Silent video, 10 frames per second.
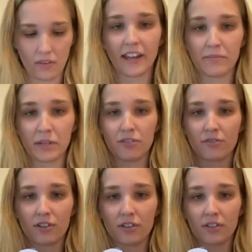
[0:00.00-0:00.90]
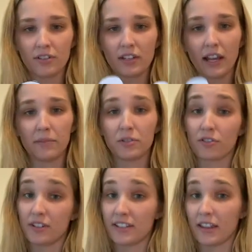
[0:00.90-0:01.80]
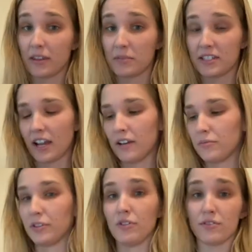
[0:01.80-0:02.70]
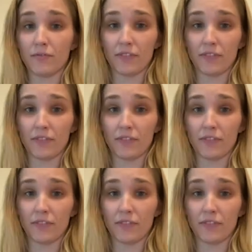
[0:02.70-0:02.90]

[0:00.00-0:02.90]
I have my two circles. I'm just going to set them aside and we'll use them